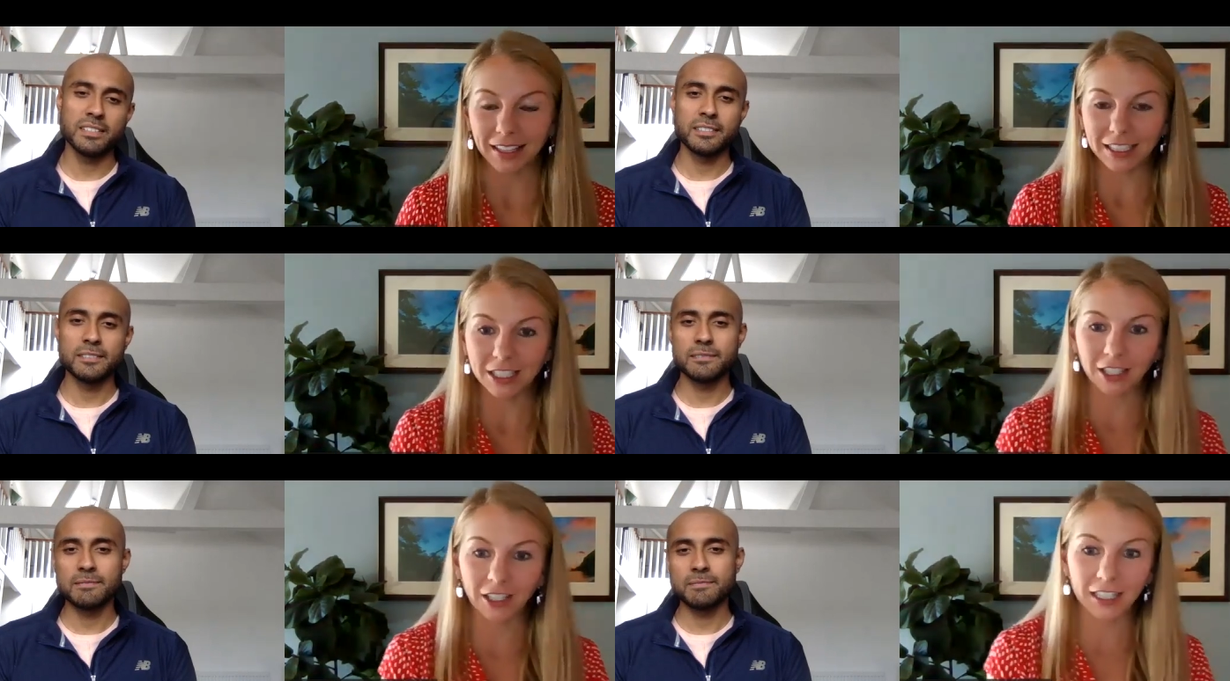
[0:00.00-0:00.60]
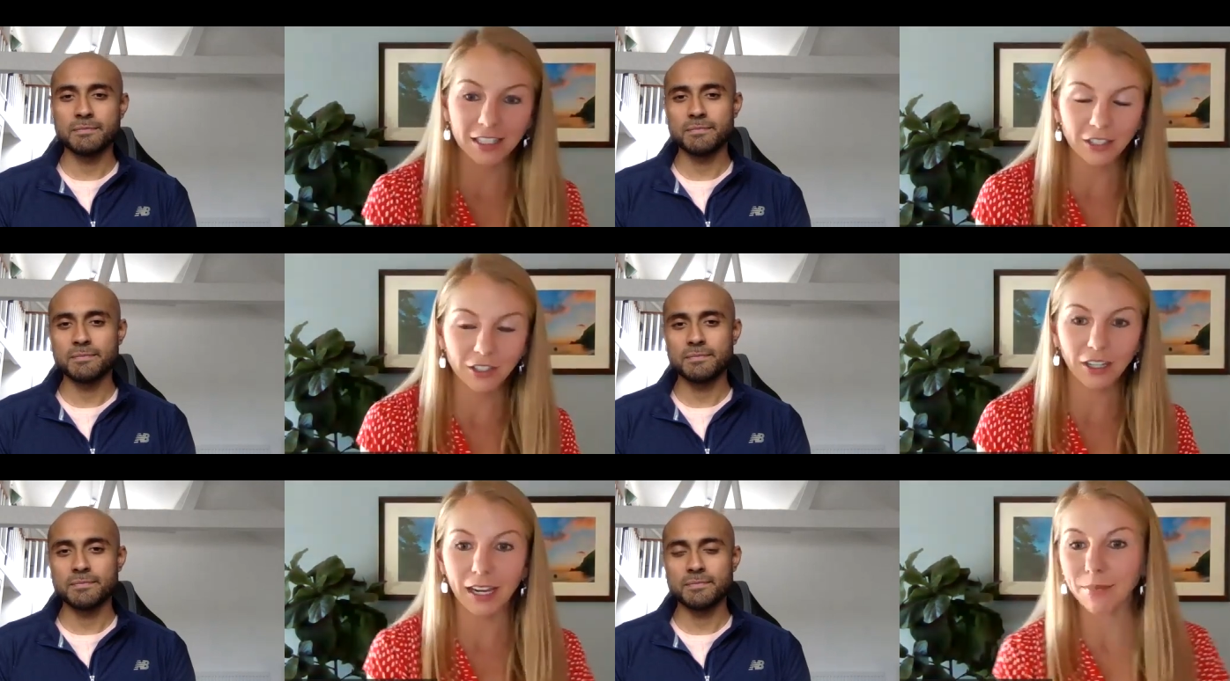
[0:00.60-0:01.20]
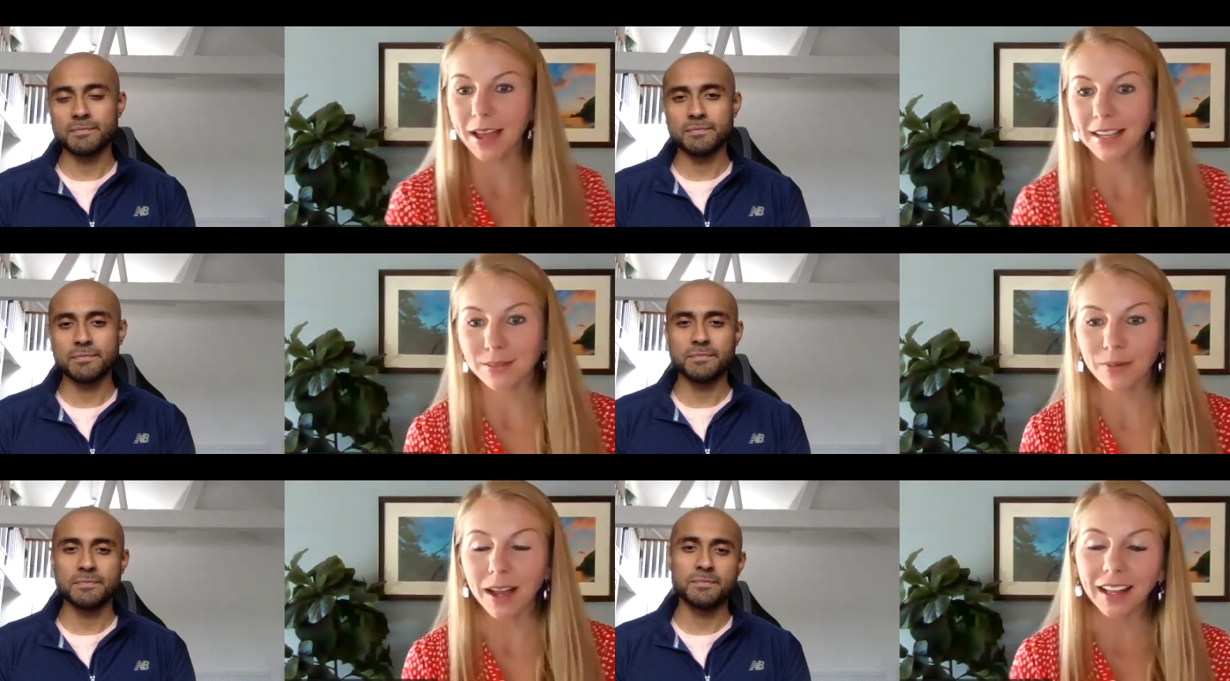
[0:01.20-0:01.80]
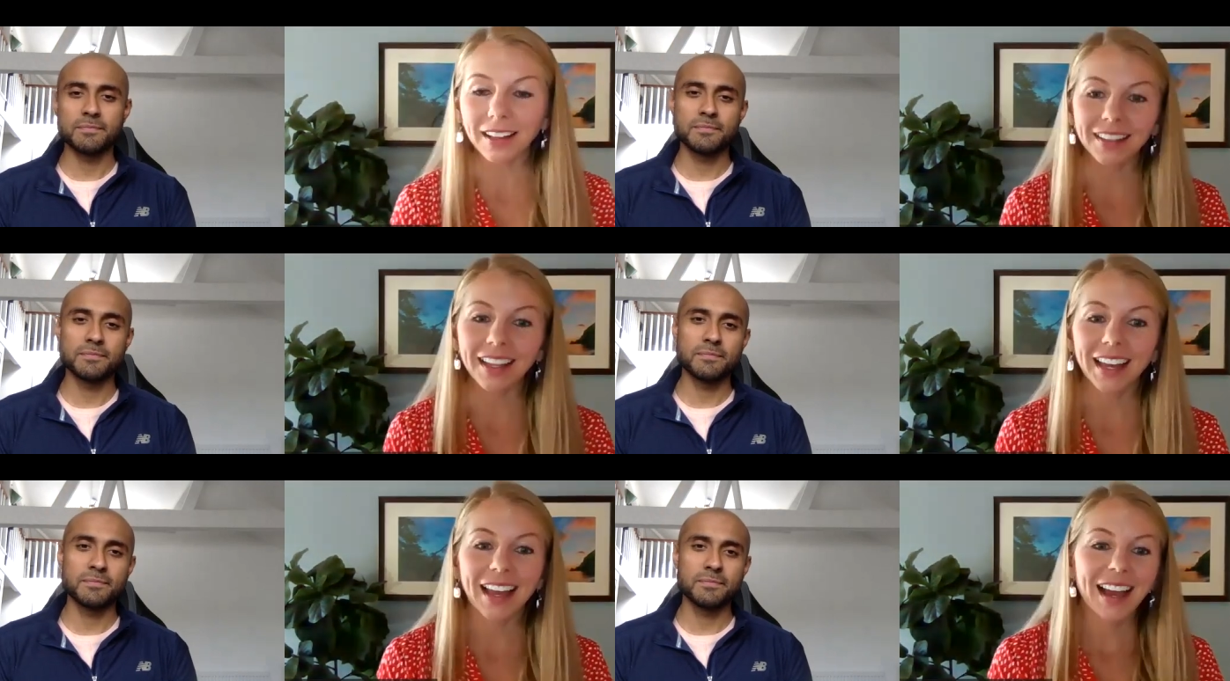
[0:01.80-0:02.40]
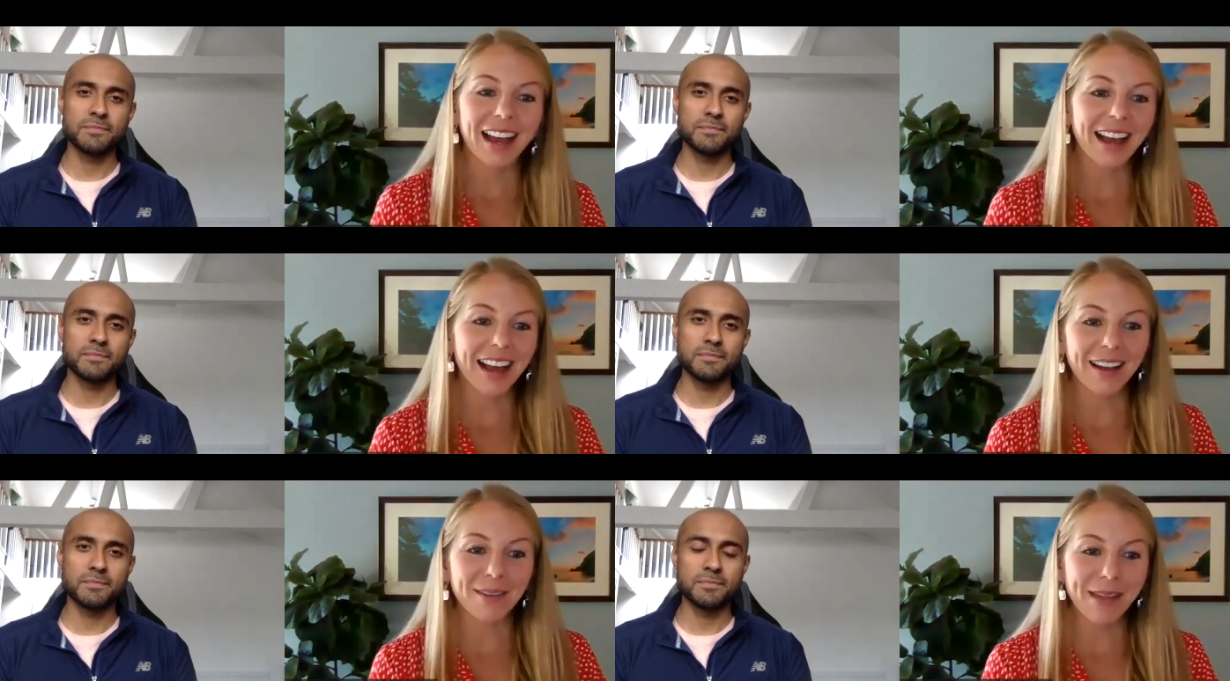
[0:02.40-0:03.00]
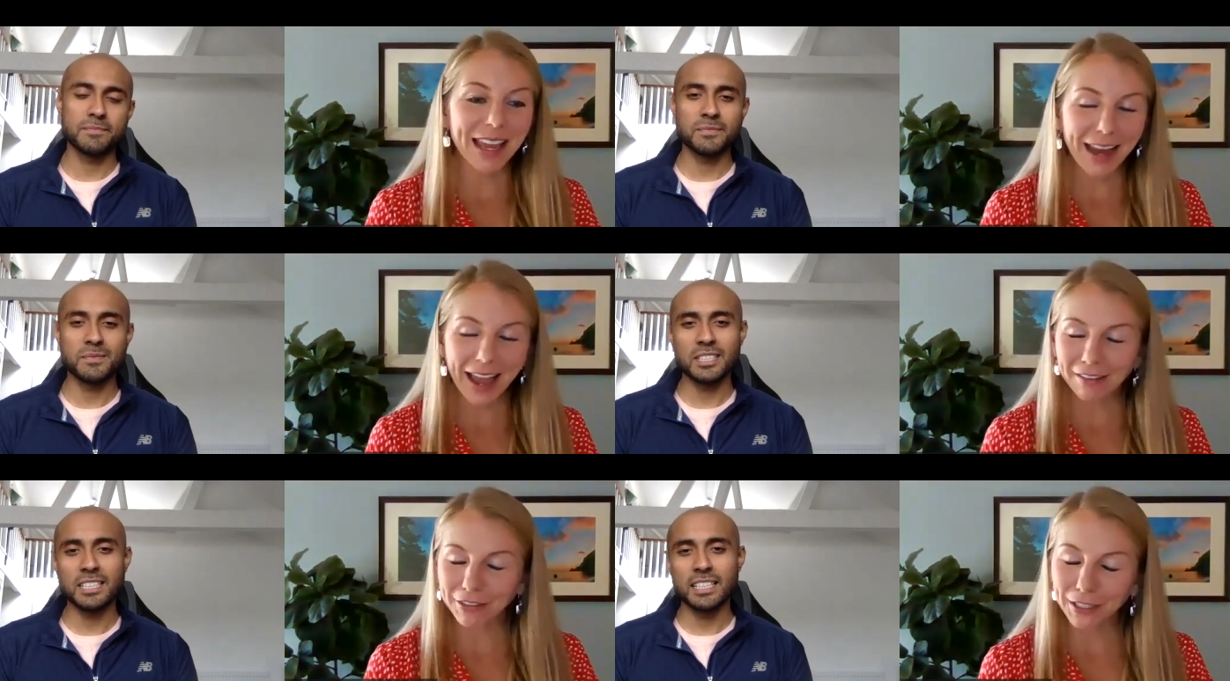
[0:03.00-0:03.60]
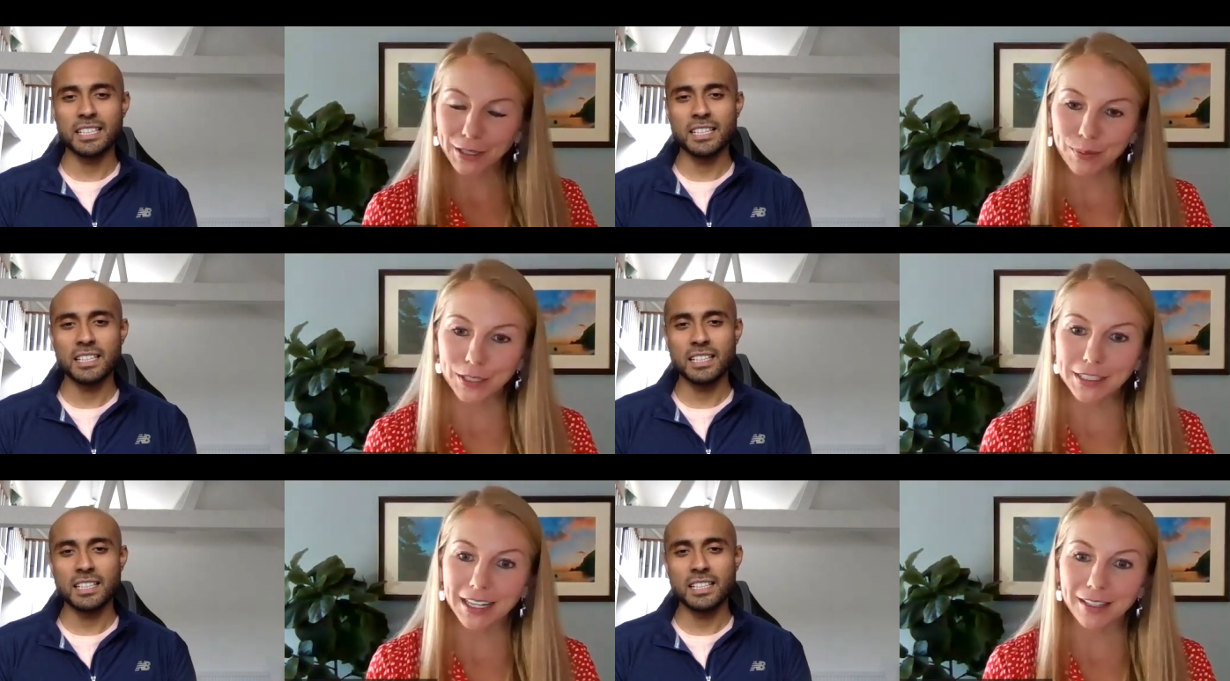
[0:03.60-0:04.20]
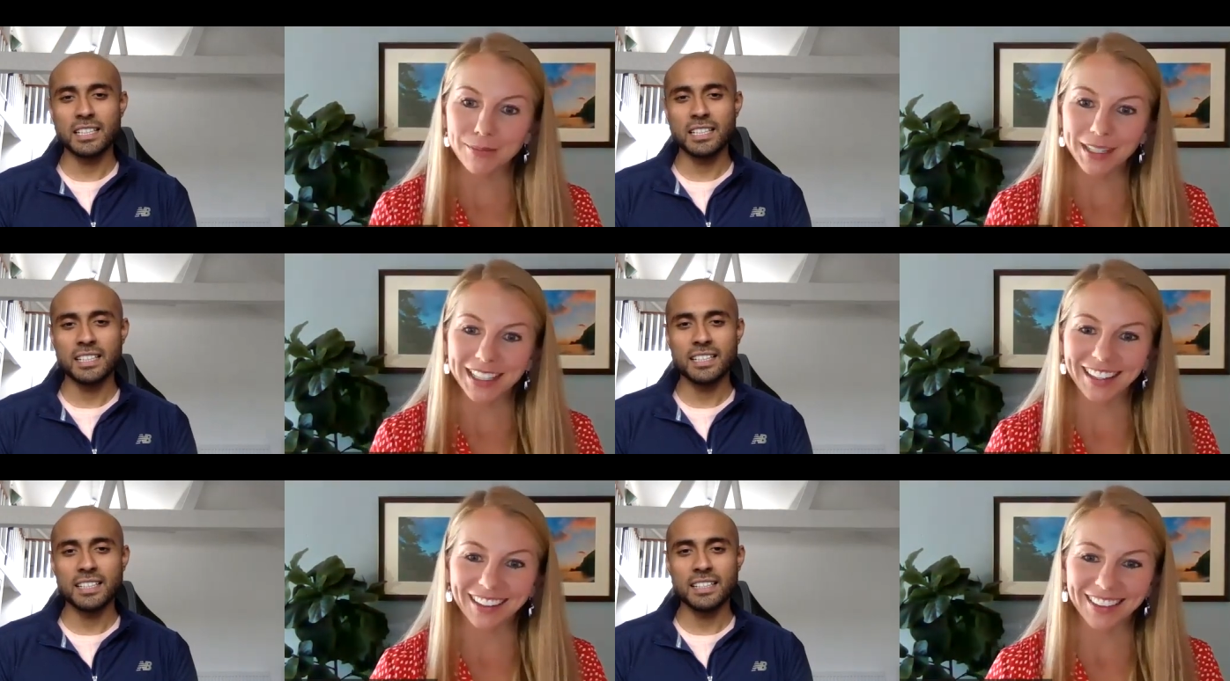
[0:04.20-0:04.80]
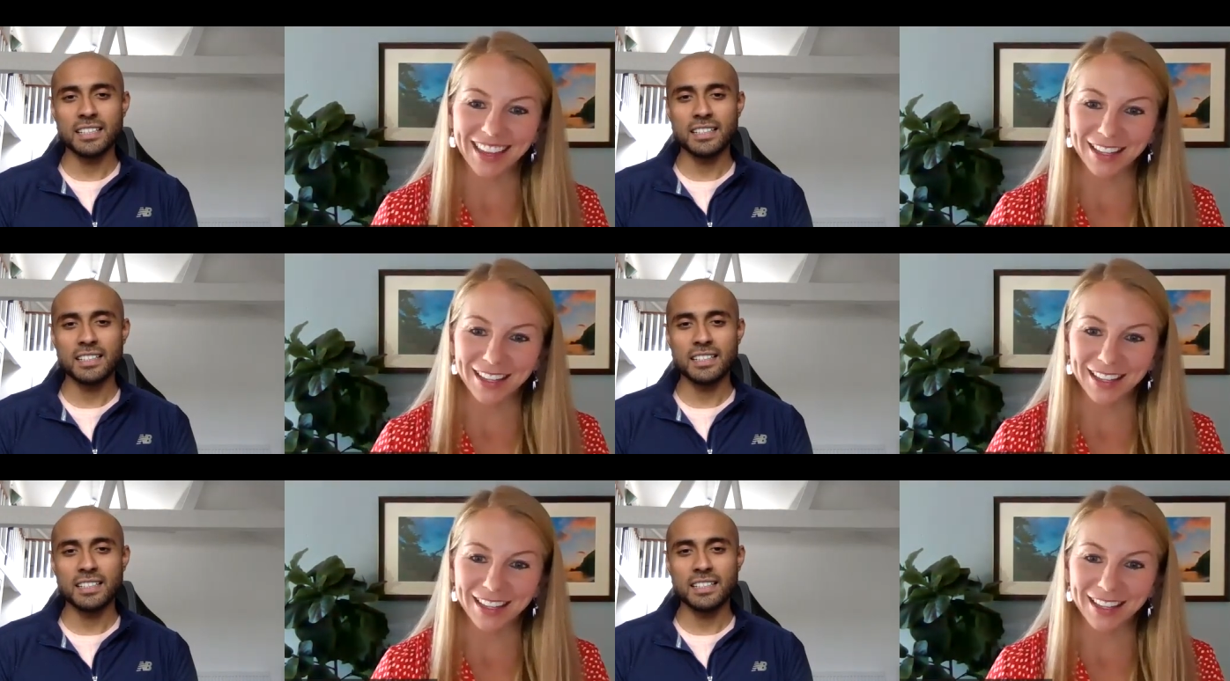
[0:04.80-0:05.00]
Speaker 1: the link to your Instagram as well. Um, and I really appreciate you being here.